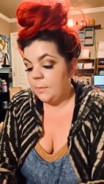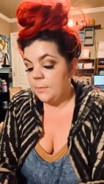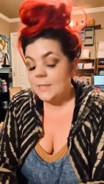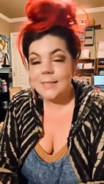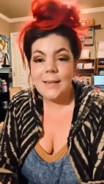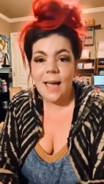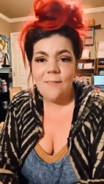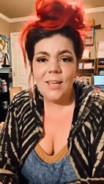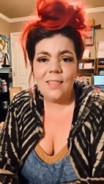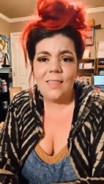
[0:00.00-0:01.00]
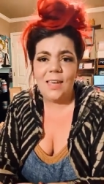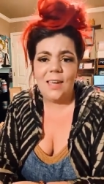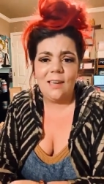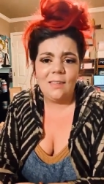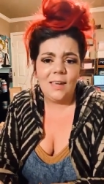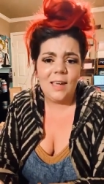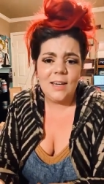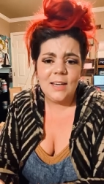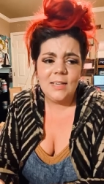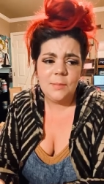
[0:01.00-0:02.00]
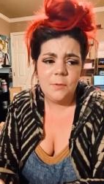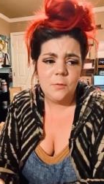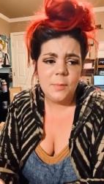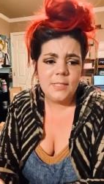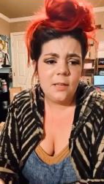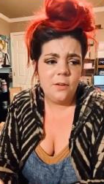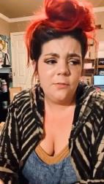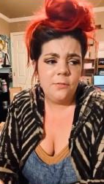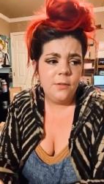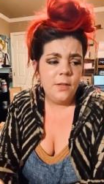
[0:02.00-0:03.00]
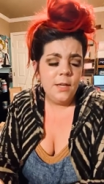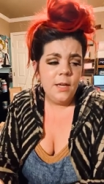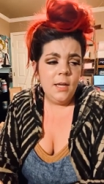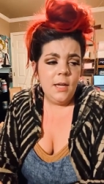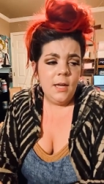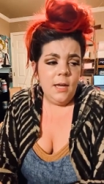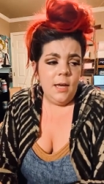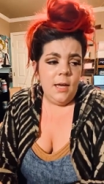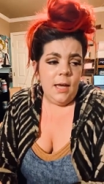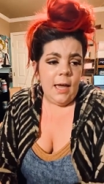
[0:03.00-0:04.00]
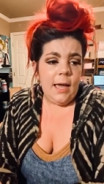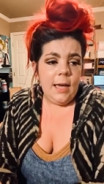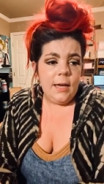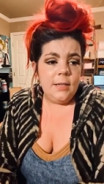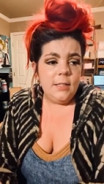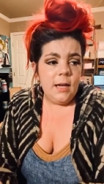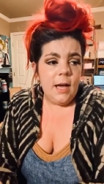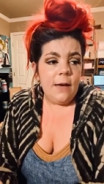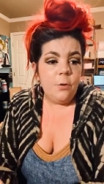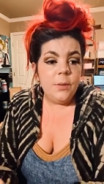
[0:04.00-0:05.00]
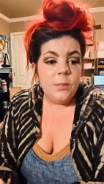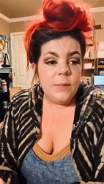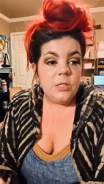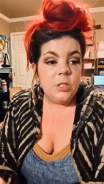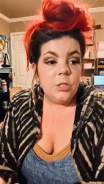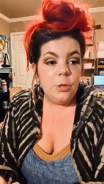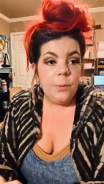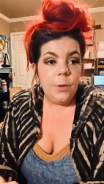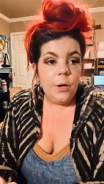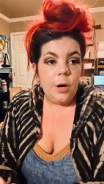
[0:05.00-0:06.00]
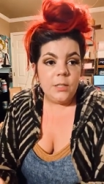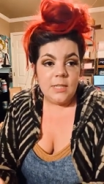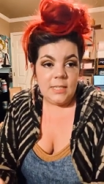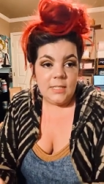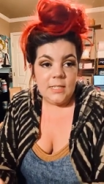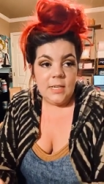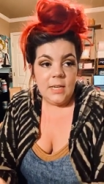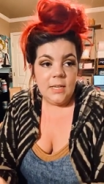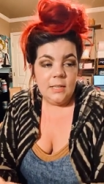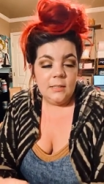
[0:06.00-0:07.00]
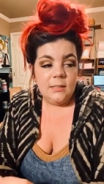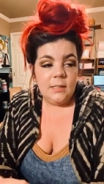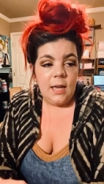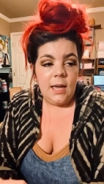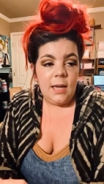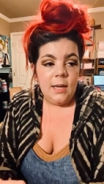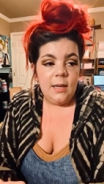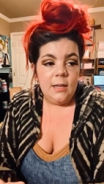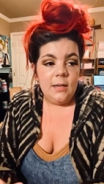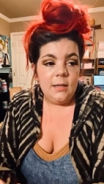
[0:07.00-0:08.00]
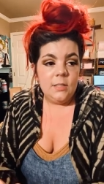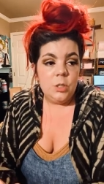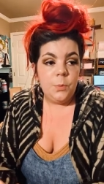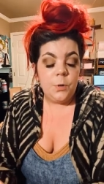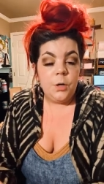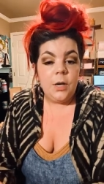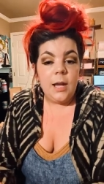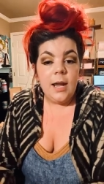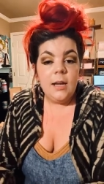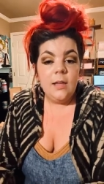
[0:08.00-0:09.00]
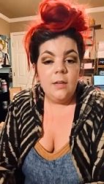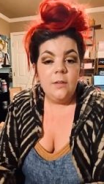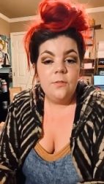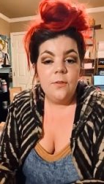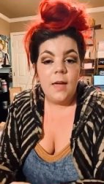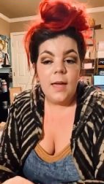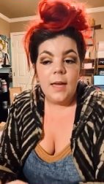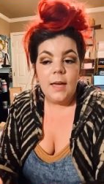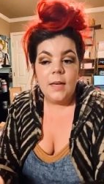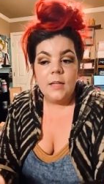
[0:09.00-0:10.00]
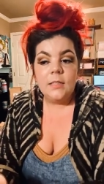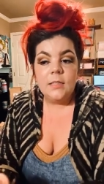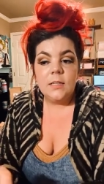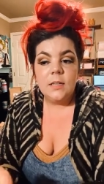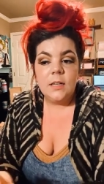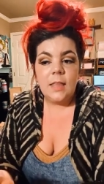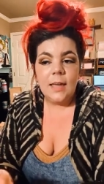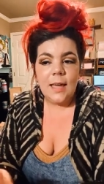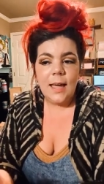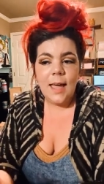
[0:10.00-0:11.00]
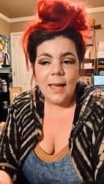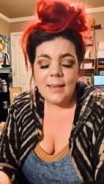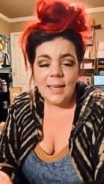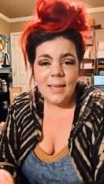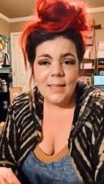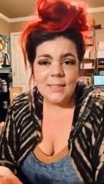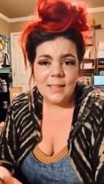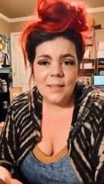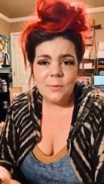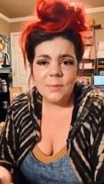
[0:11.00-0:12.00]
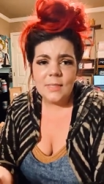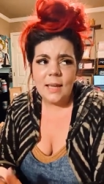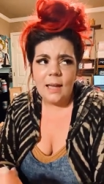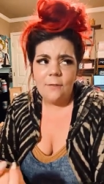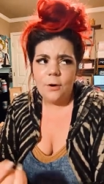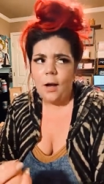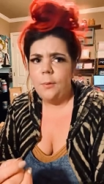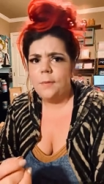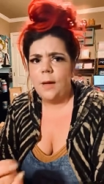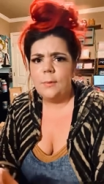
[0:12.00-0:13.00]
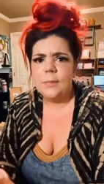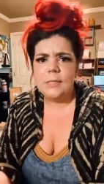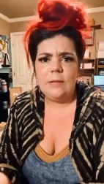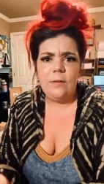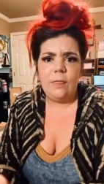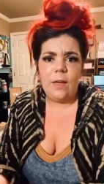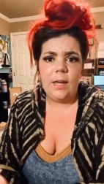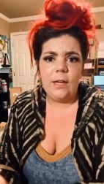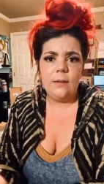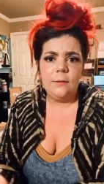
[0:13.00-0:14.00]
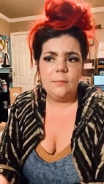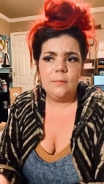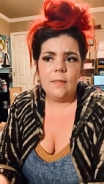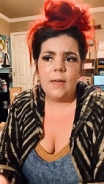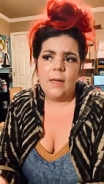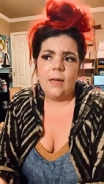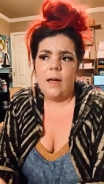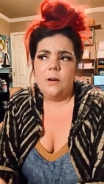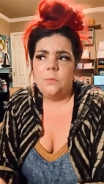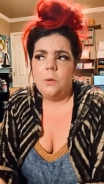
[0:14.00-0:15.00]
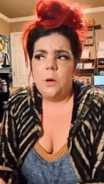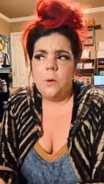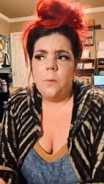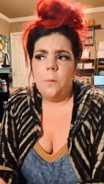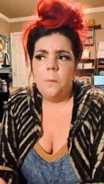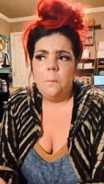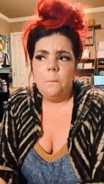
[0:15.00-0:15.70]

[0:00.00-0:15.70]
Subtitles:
because I didn't have anything. Like, I needed something for myself. And I've always been super artistic and super creative, and like, I had kids, and then it was like I forgot what that was even like. Like, I don't know